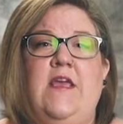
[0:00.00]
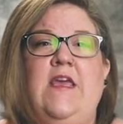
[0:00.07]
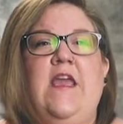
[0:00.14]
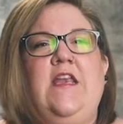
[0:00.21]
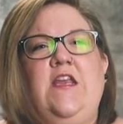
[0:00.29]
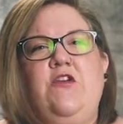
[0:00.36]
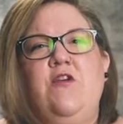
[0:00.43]

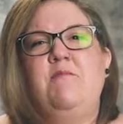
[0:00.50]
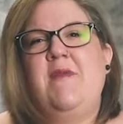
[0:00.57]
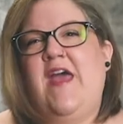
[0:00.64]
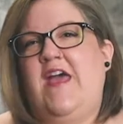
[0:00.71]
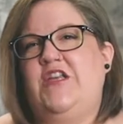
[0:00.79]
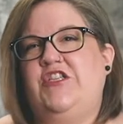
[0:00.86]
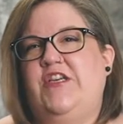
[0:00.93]
Can you
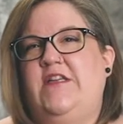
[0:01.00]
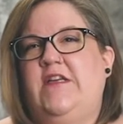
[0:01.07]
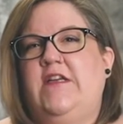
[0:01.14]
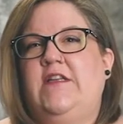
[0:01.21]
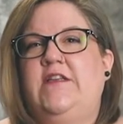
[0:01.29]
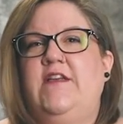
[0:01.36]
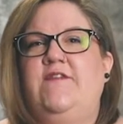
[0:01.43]
imagine
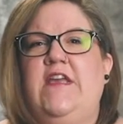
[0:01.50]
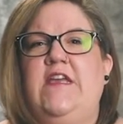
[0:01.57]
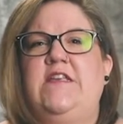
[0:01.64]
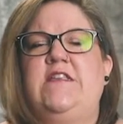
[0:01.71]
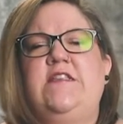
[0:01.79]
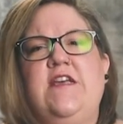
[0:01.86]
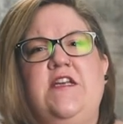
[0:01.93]
living
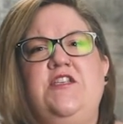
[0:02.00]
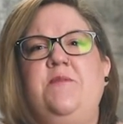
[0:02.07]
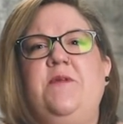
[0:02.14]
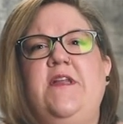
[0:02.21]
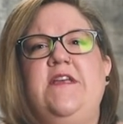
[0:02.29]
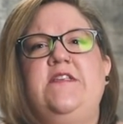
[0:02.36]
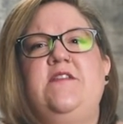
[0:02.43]
in such a
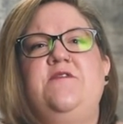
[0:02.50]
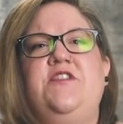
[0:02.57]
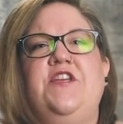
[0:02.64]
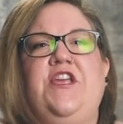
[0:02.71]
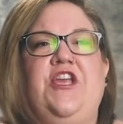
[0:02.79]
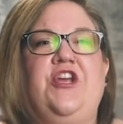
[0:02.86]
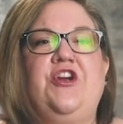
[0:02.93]
place of
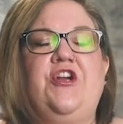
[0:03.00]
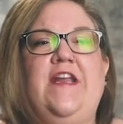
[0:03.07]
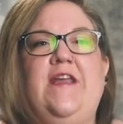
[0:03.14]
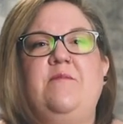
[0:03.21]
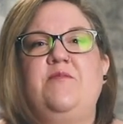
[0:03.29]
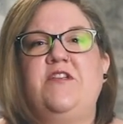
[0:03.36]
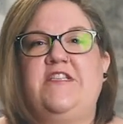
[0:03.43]

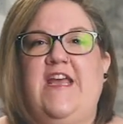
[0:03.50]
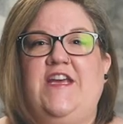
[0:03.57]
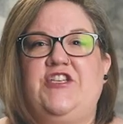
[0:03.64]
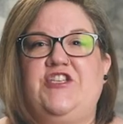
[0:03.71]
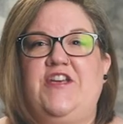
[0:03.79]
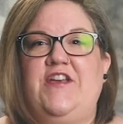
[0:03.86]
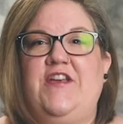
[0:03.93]
security and
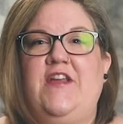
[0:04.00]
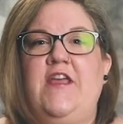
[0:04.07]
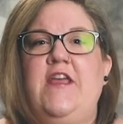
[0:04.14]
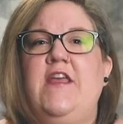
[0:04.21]
protection